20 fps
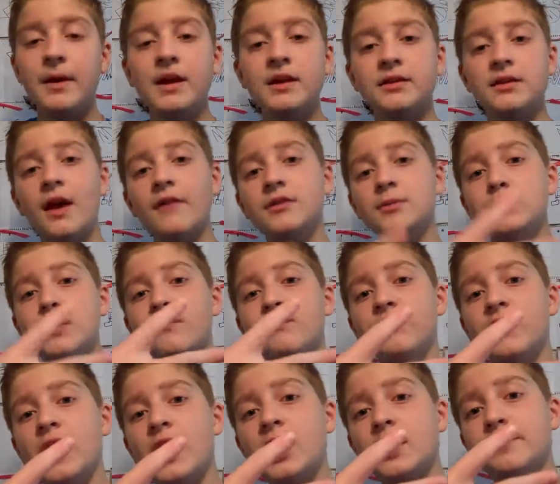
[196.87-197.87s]
Peace out to my
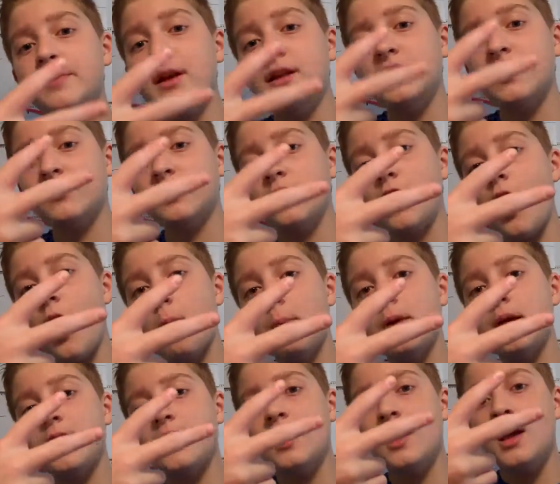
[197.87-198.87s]
fans, peace out to
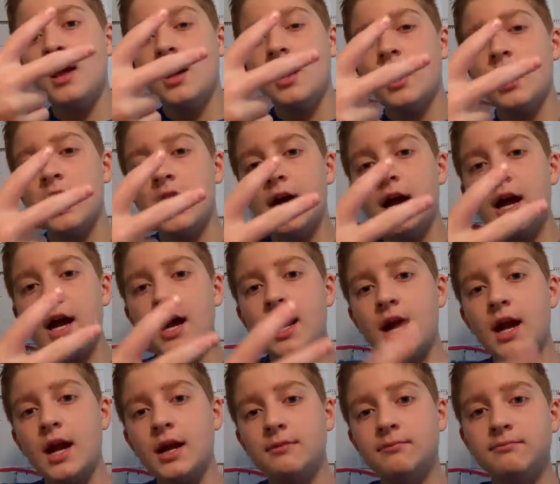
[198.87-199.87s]
homie,
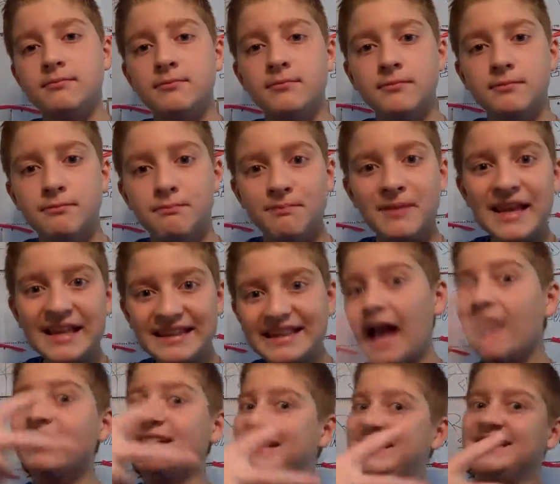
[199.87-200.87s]
and peace
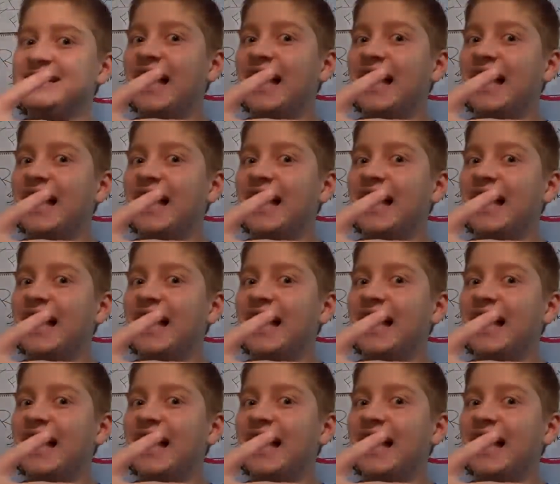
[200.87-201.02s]
out,